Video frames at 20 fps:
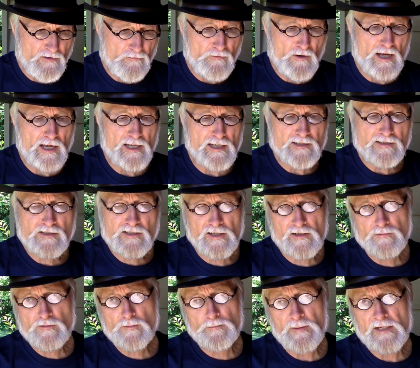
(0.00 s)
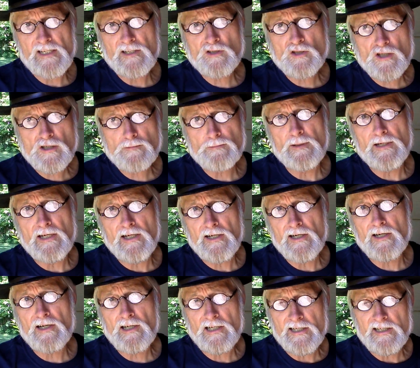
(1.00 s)
defense of speech is
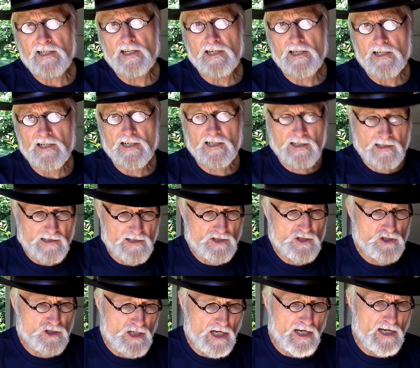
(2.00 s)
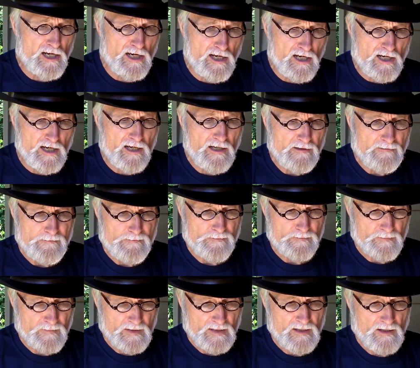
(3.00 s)
merely a cliche,
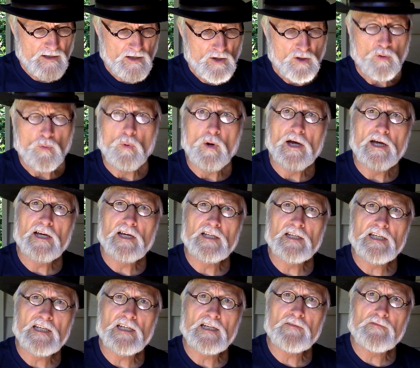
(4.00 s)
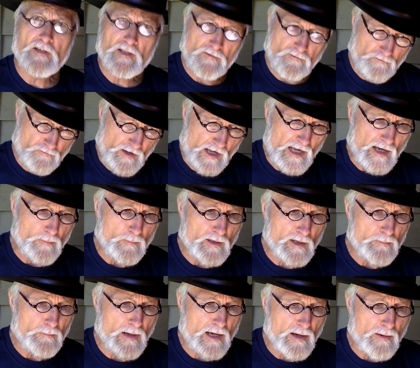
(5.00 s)
when even
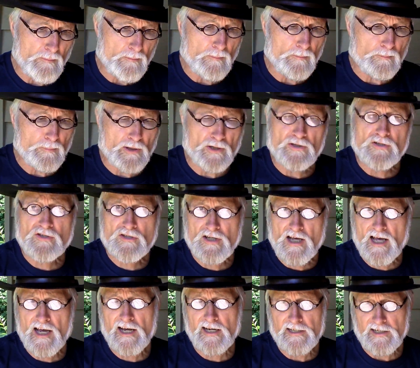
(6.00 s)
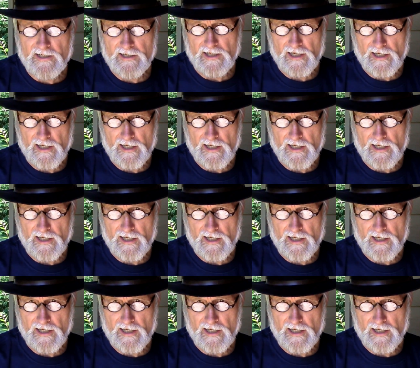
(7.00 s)
family members sign an